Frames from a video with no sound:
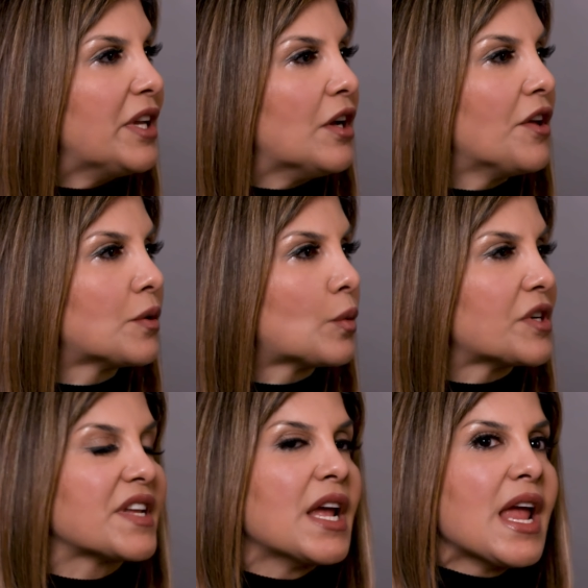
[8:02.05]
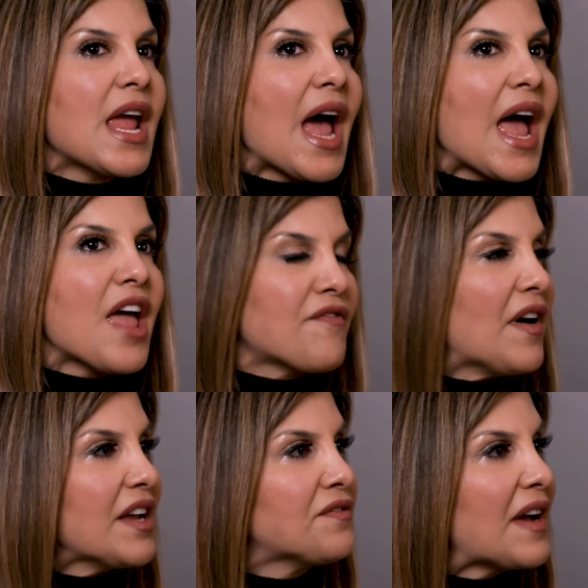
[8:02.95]
In other words, if
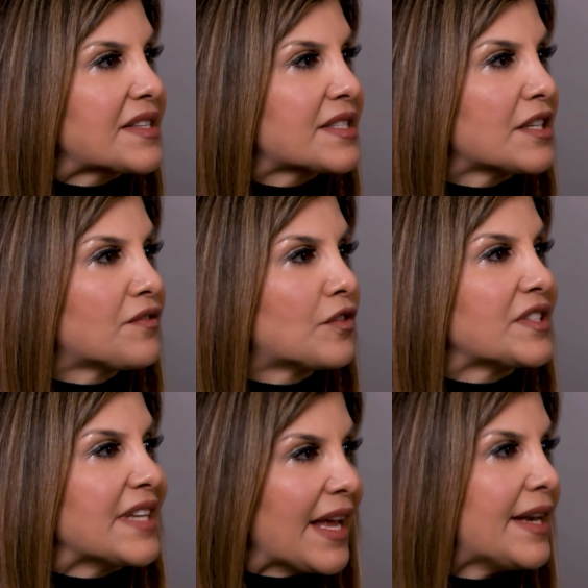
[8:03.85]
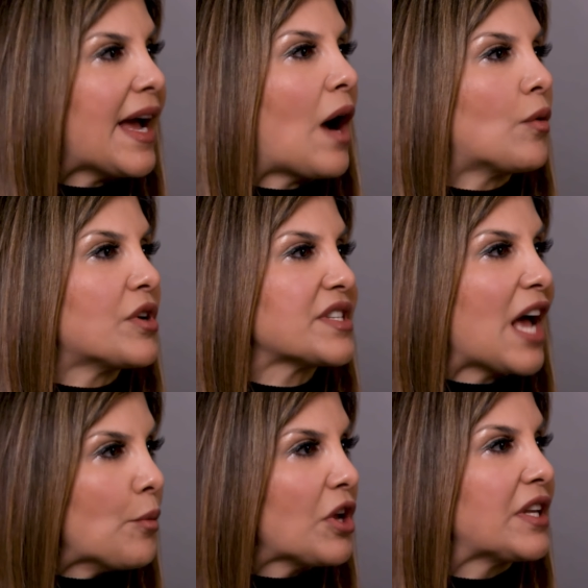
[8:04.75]
I fasted for 10 hours,
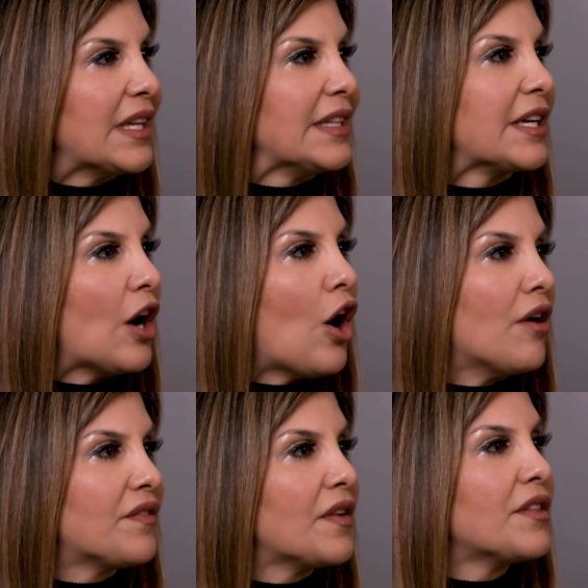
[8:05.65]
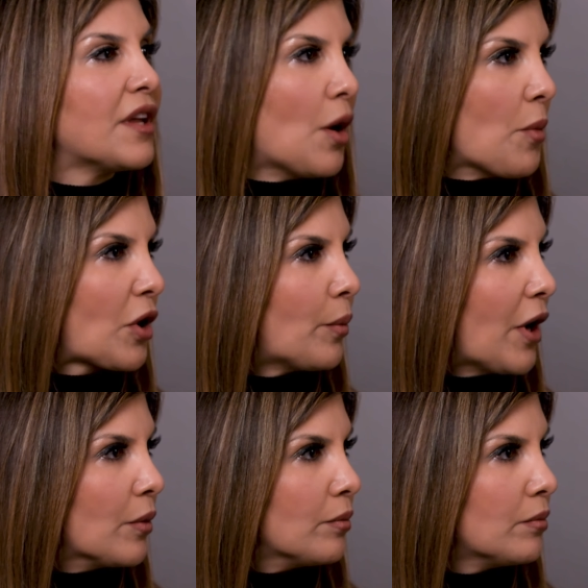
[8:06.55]
am I killing off the gut
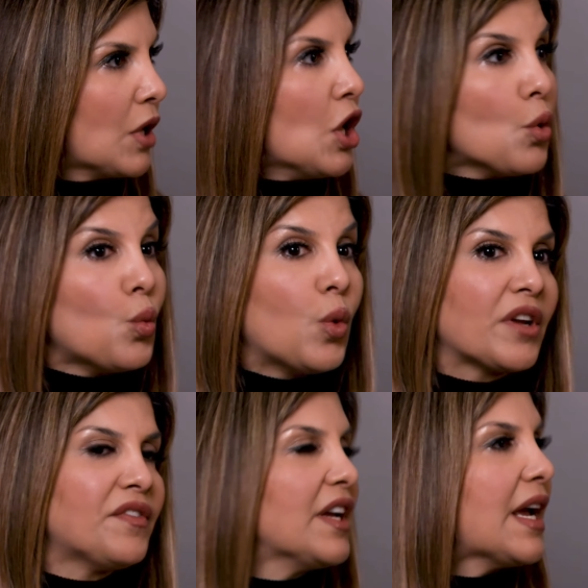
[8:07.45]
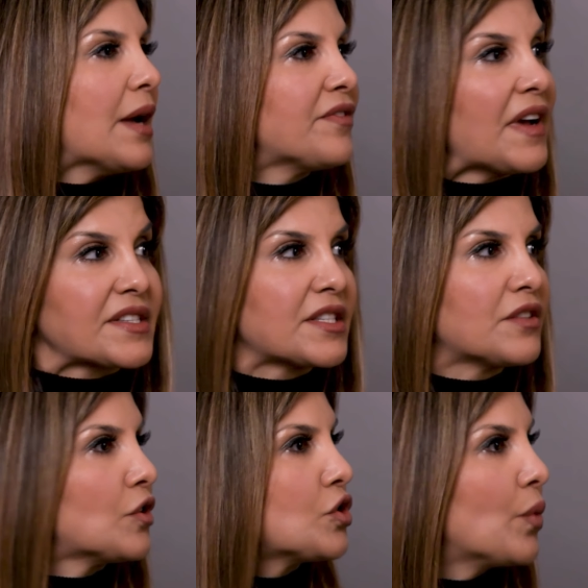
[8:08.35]
microbiome? What if I
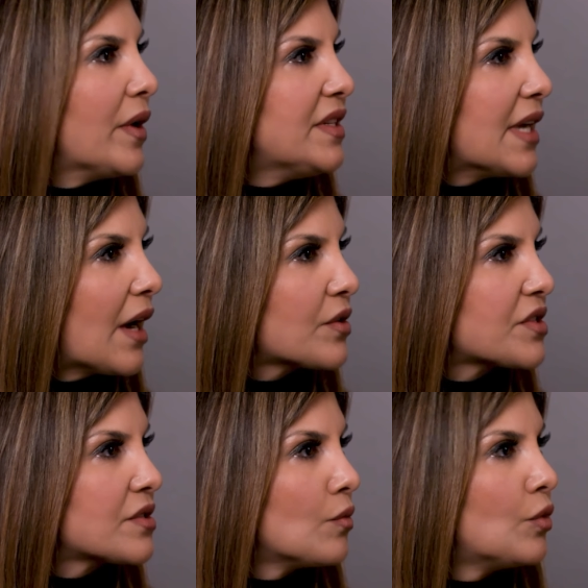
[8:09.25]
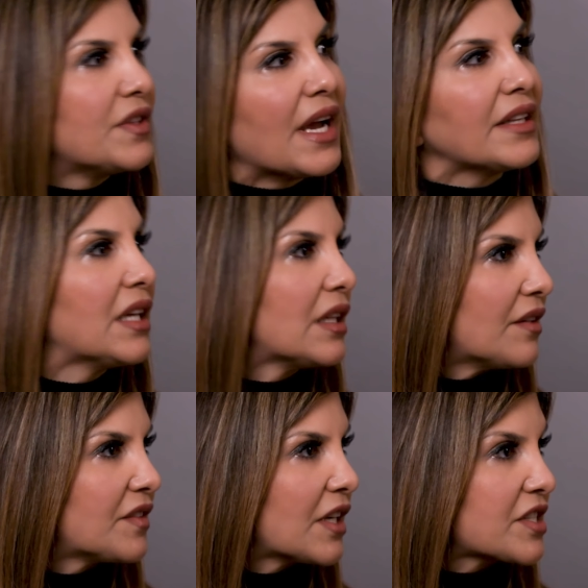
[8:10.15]
fasted for 20 hours? Would that kill
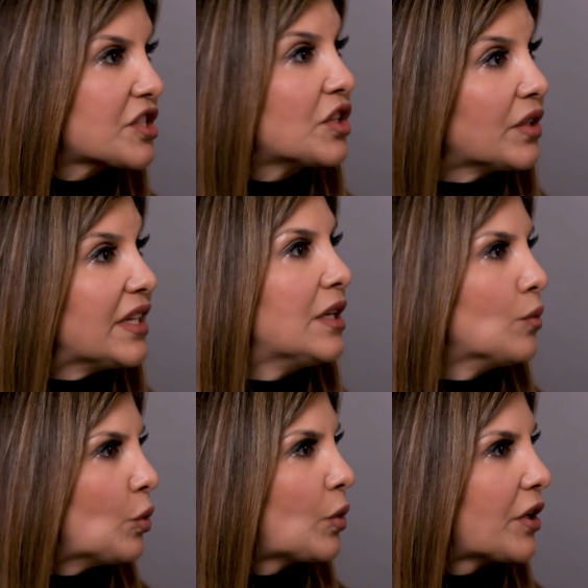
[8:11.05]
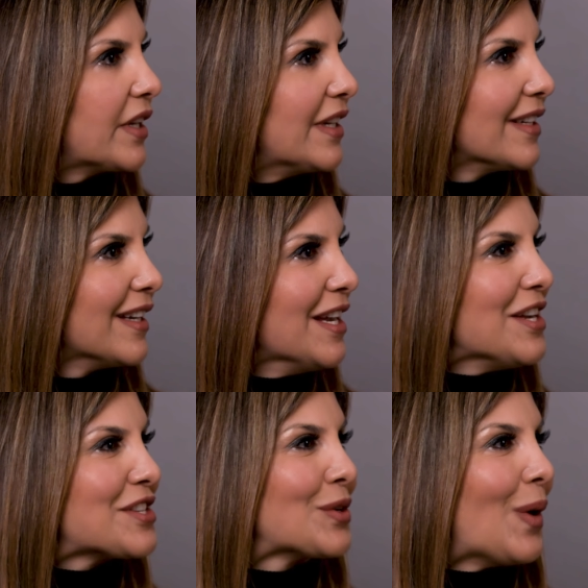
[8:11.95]
off the guys? Because they're eating what we're eating.
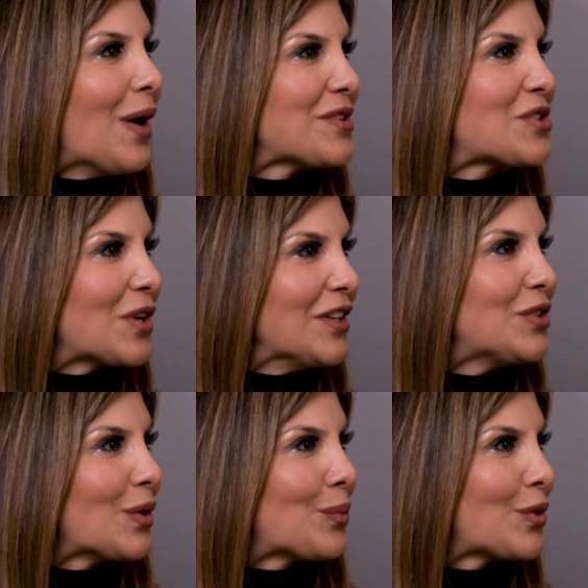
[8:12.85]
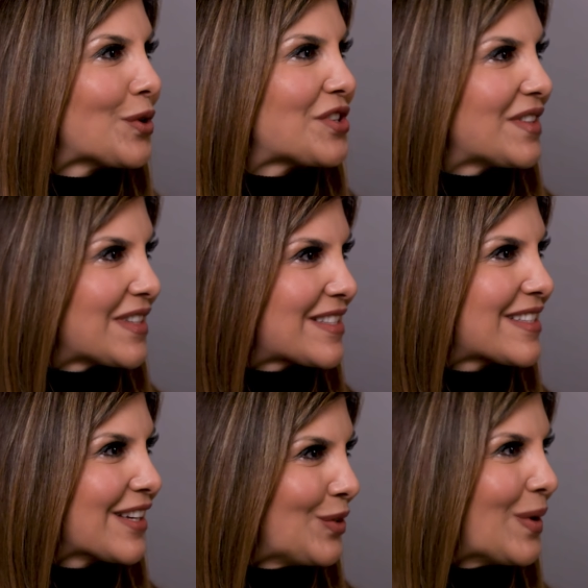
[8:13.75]
So I was trying to approach
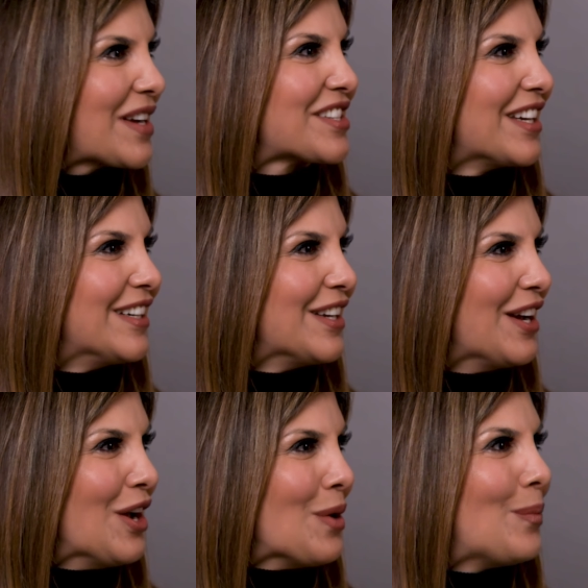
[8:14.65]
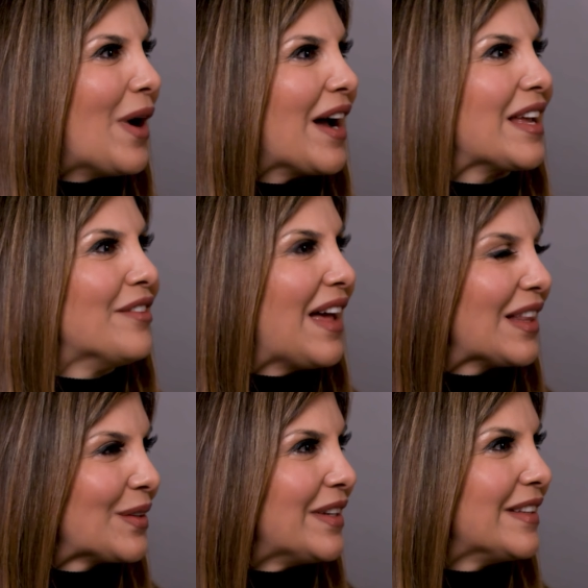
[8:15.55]
this question by
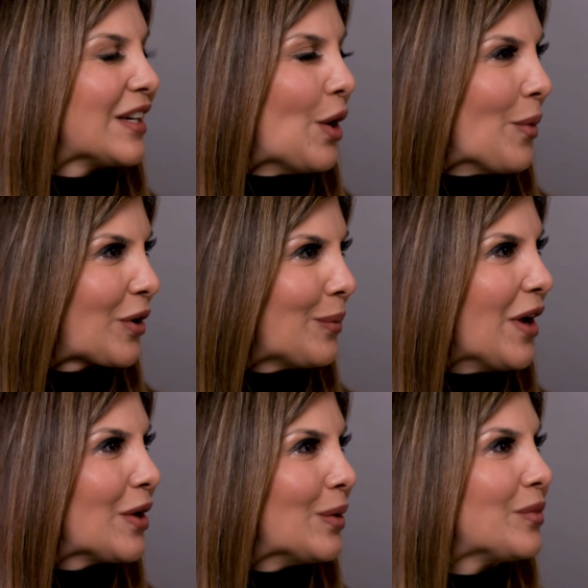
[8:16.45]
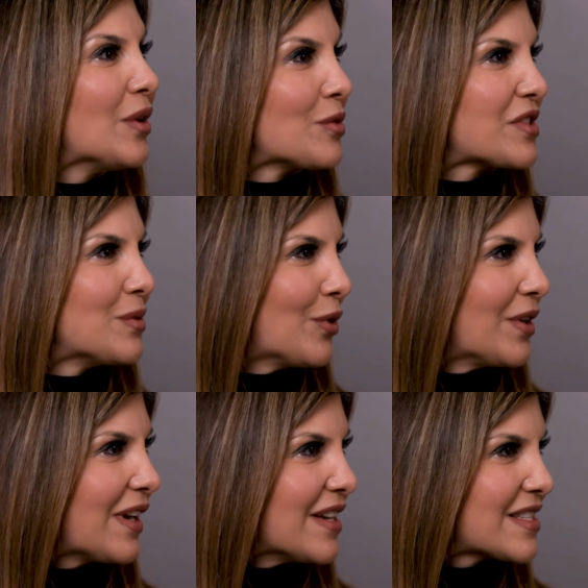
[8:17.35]
evaluating the gut microbiome, the most
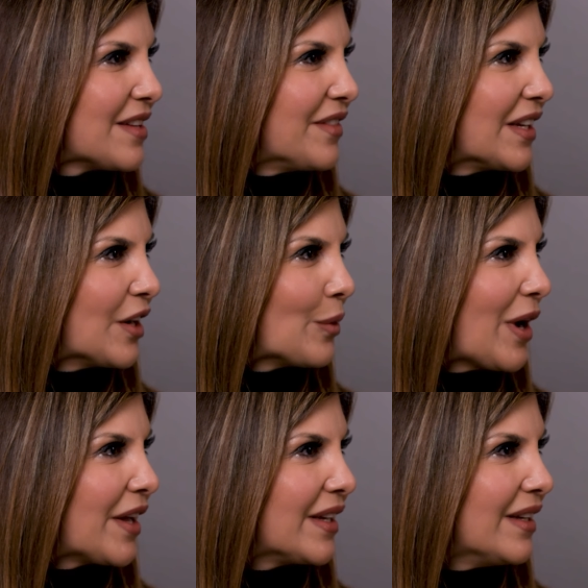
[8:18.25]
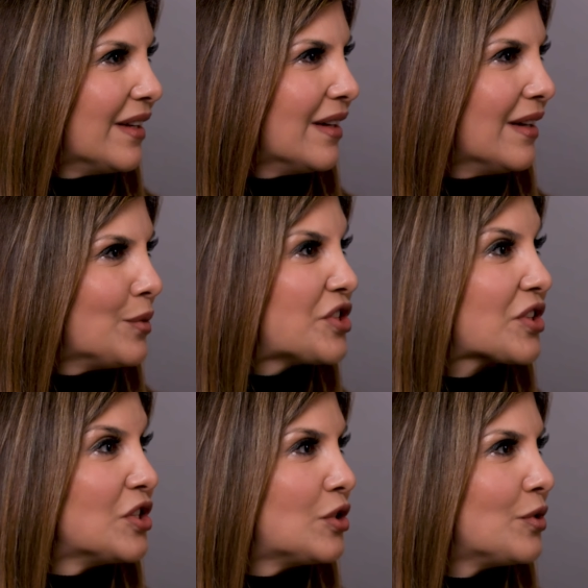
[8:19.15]
important guys living in our body, which
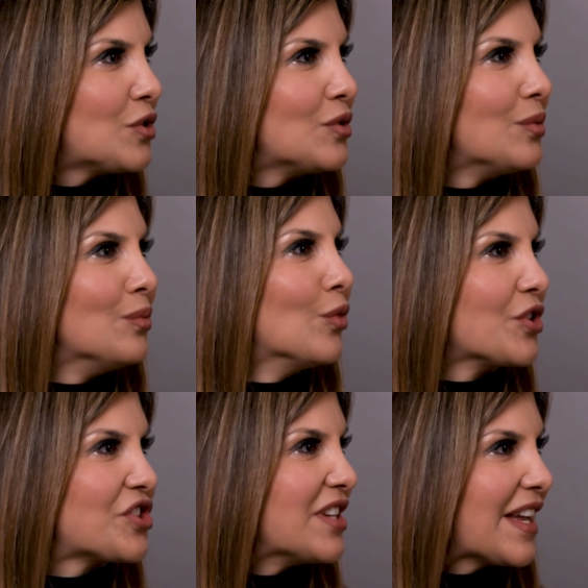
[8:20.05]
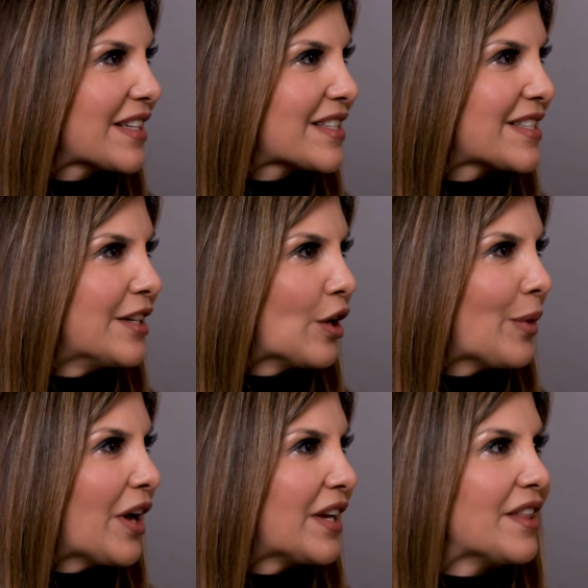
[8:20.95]
contribute to more genetics in our
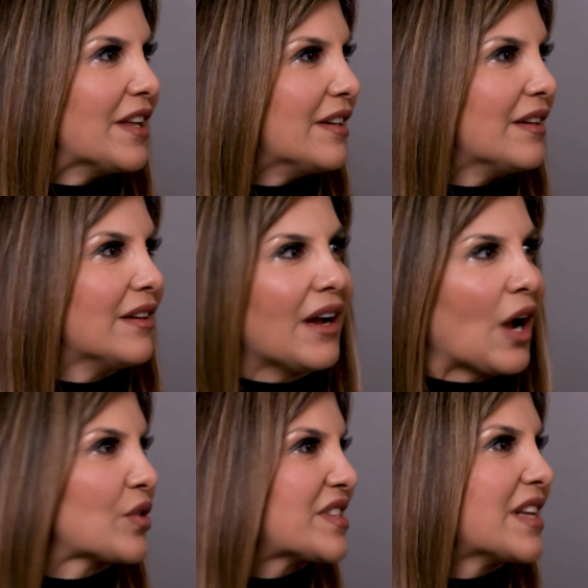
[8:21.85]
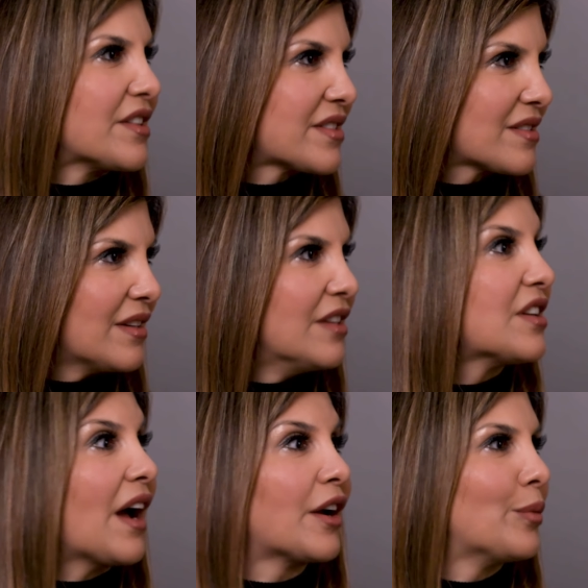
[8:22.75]
body than our cells,
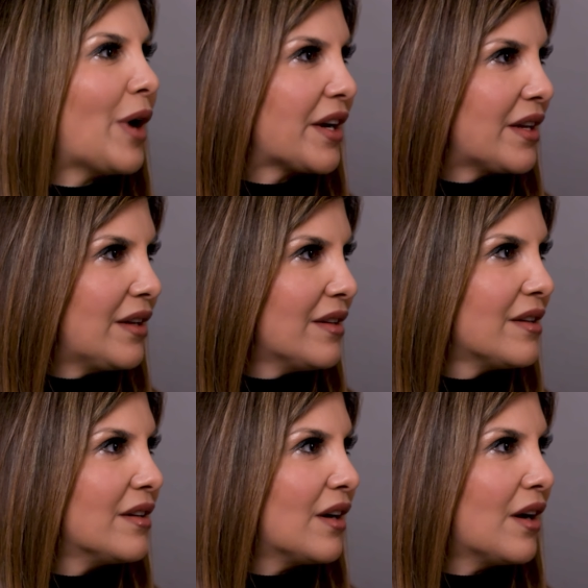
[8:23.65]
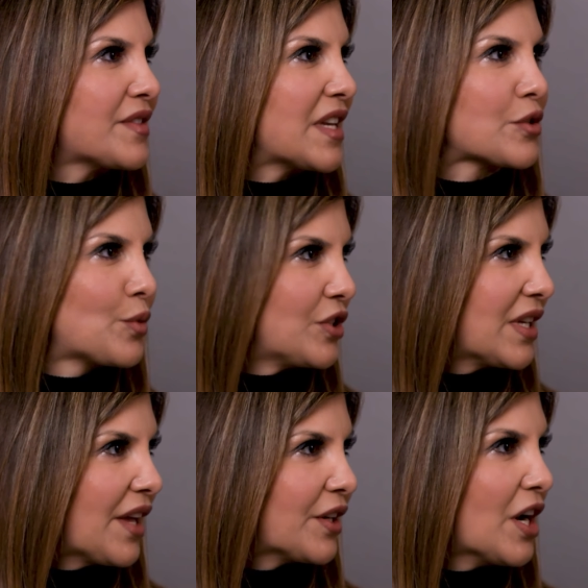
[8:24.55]
entire body of cells put
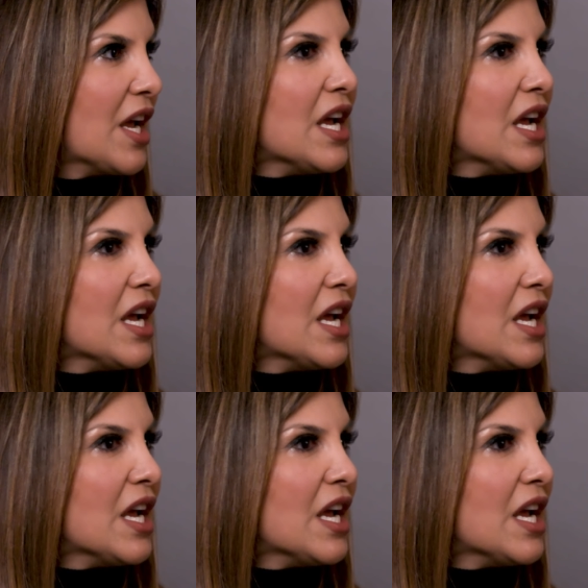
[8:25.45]
together.